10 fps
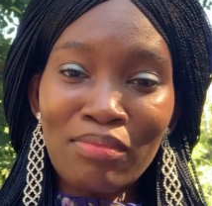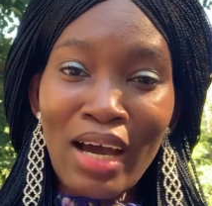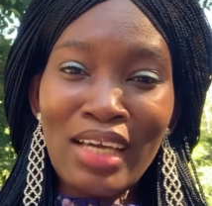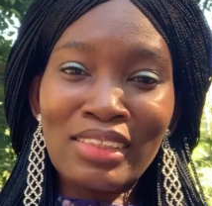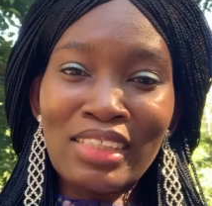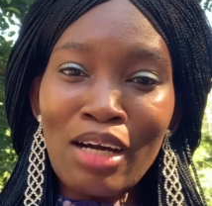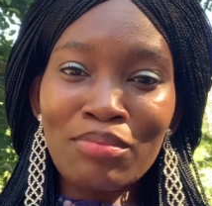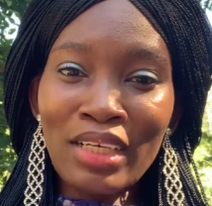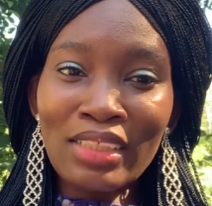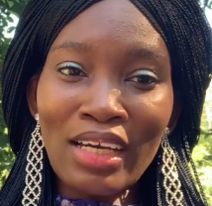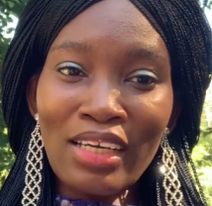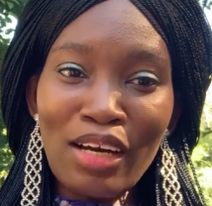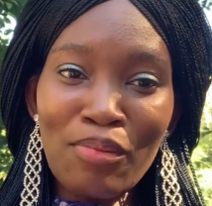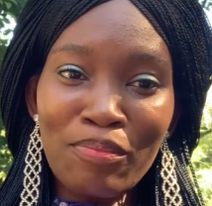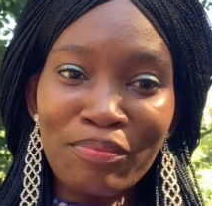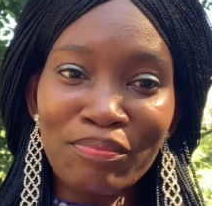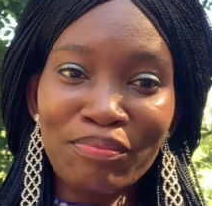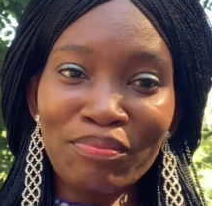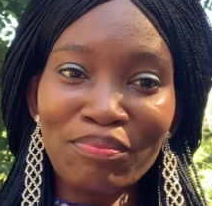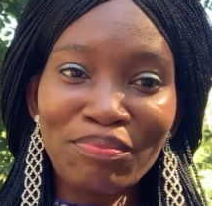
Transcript: I am that I am. Hmm.